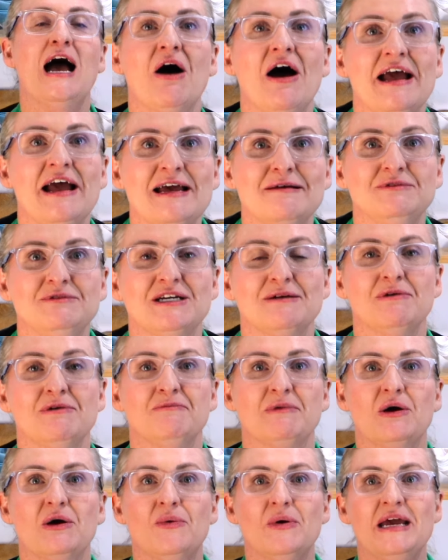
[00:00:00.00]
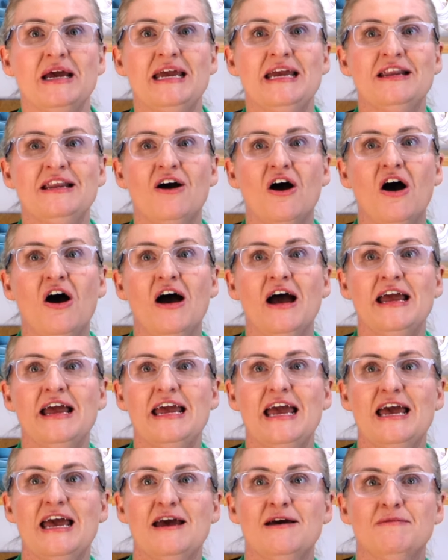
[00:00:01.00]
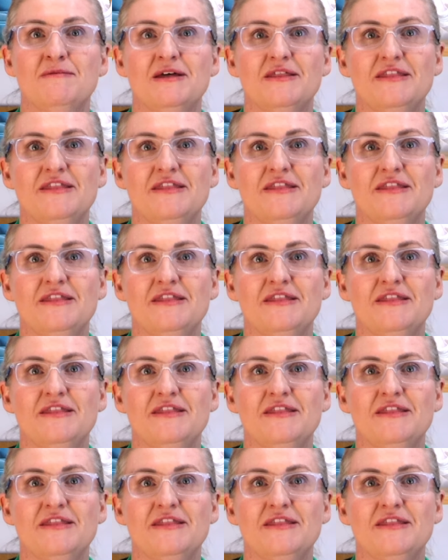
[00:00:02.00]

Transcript: am Gemma McQueen. I am